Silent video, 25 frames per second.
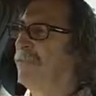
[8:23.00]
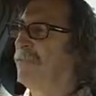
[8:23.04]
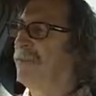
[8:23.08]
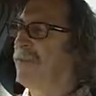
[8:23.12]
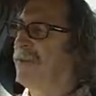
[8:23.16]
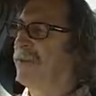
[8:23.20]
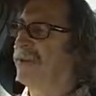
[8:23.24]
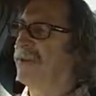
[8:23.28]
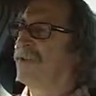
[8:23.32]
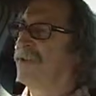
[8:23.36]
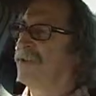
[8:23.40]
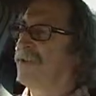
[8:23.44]

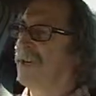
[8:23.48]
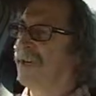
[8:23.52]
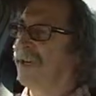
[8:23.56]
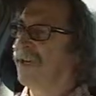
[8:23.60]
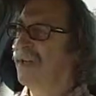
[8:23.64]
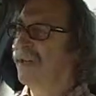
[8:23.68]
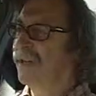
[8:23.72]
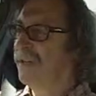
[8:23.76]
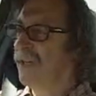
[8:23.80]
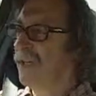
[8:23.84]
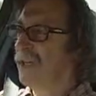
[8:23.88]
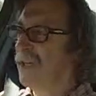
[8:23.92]
because
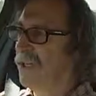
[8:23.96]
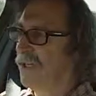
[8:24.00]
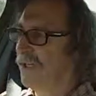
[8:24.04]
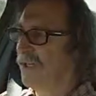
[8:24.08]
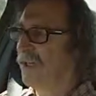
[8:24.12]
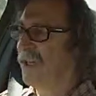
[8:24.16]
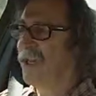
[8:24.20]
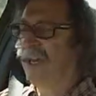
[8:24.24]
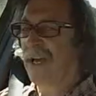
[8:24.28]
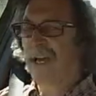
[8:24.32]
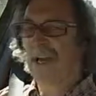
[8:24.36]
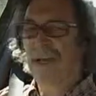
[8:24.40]
I think you
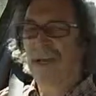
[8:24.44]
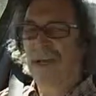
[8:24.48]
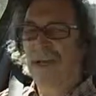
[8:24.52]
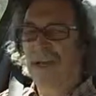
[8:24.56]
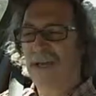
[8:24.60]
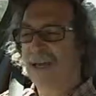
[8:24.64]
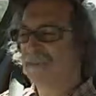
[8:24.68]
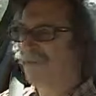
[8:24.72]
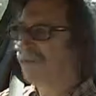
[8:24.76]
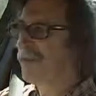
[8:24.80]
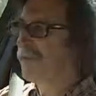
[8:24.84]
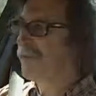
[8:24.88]

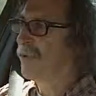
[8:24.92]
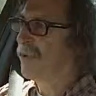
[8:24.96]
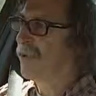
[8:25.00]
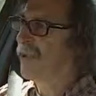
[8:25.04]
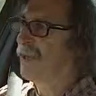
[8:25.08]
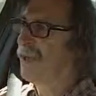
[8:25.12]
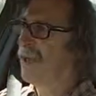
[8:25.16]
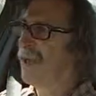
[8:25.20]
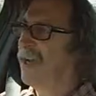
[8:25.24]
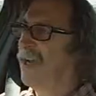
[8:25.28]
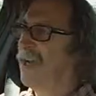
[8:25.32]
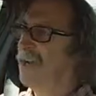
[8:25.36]
would have to
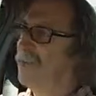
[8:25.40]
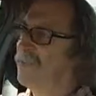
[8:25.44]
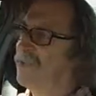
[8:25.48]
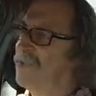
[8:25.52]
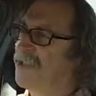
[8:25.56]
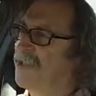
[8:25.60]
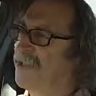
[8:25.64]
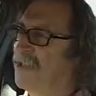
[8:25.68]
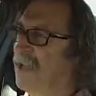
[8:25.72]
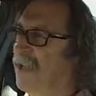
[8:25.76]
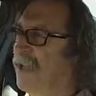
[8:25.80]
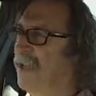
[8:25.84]
be
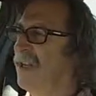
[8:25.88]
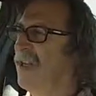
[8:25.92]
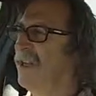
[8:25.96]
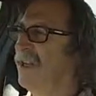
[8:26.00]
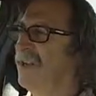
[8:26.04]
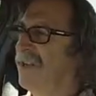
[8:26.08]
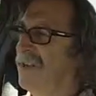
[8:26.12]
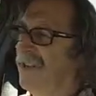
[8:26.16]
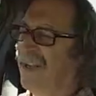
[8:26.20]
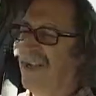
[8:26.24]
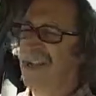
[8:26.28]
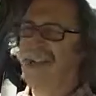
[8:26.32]

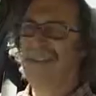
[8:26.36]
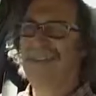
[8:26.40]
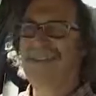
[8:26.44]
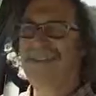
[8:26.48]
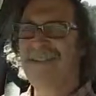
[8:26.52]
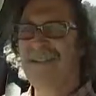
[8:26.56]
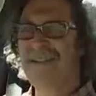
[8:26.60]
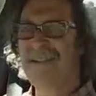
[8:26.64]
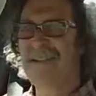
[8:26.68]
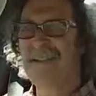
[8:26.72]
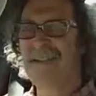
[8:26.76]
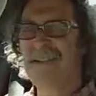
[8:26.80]
absolutely
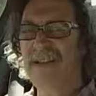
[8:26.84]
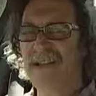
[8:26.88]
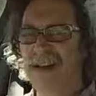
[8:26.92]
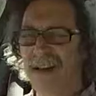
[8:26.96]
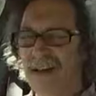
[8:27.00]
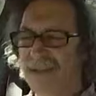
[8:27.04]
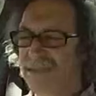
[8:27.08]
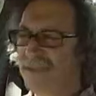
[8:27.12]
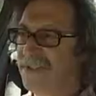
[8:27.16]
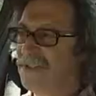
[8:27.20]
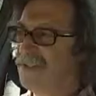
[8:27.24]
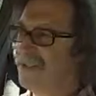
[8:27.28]

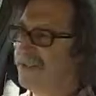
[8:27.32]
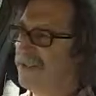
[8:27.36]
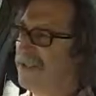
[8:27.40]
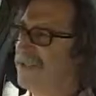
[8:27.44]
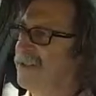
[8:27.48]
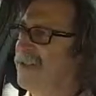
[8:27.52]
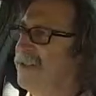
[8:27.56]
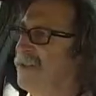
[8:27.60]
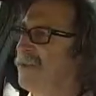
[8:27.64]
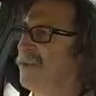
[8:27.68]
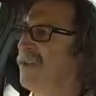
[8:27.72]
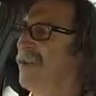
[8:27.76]
nuts
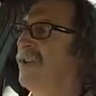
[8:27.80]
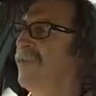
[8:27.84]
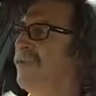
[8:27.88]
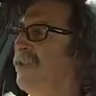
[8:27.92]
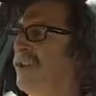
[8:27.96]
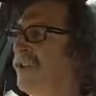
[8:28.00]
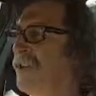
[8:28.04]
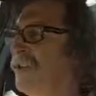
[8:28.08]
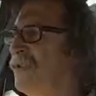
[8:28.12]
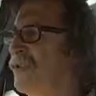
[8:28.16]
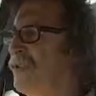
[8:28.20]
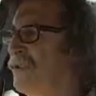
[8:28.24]
to
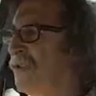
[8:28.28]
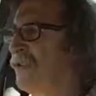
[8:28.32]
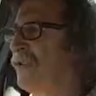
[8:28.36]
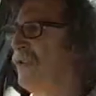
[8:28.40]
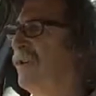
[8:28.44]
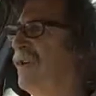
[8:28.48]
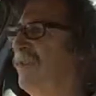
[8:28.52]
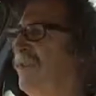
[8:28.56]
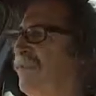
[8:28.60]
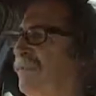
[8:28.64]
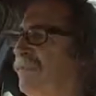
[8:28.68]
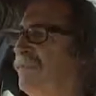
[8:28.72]
even
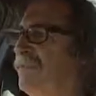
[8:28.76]
consider it.